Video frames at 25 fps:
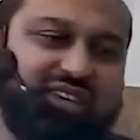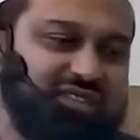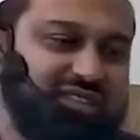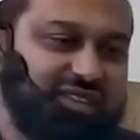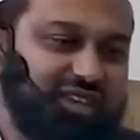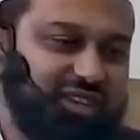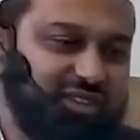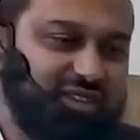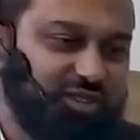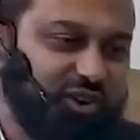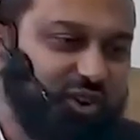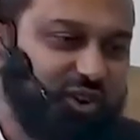
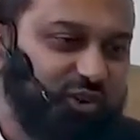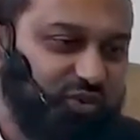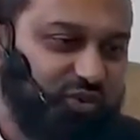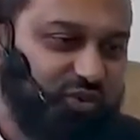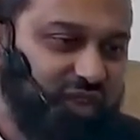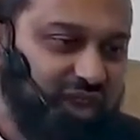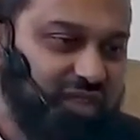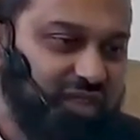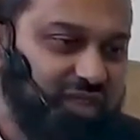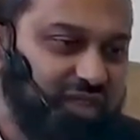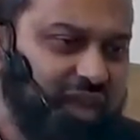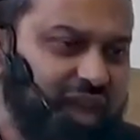easy is our
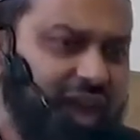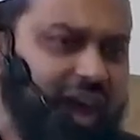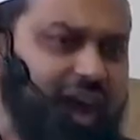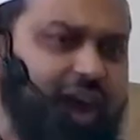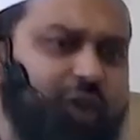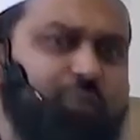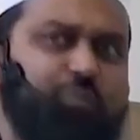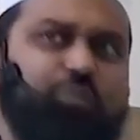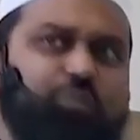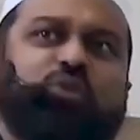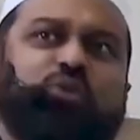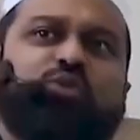faith?
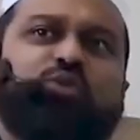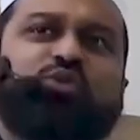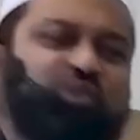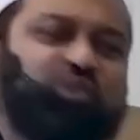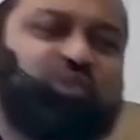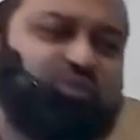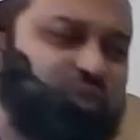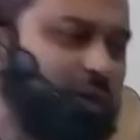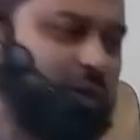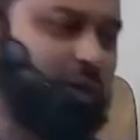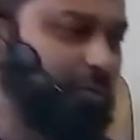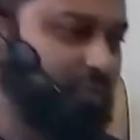How
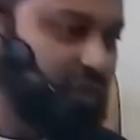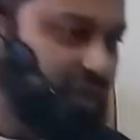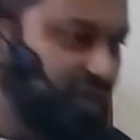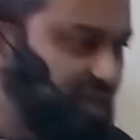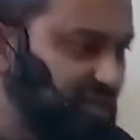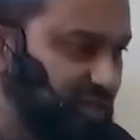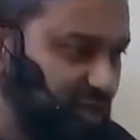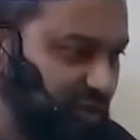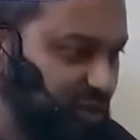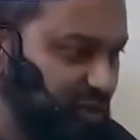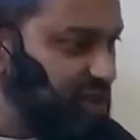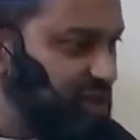beautiful
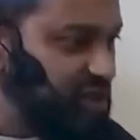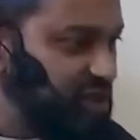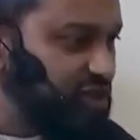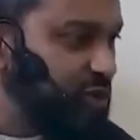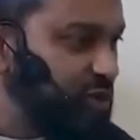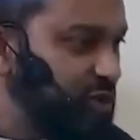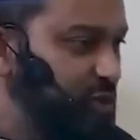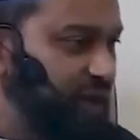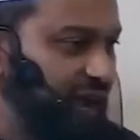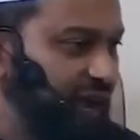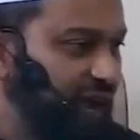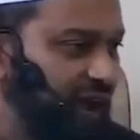is the
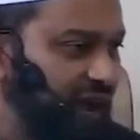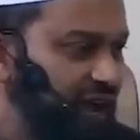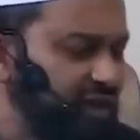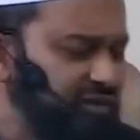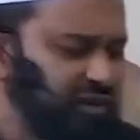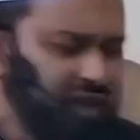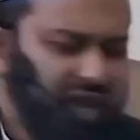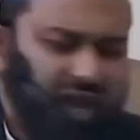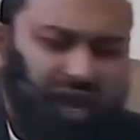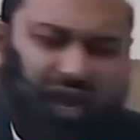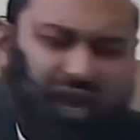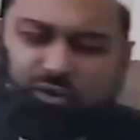religion we have?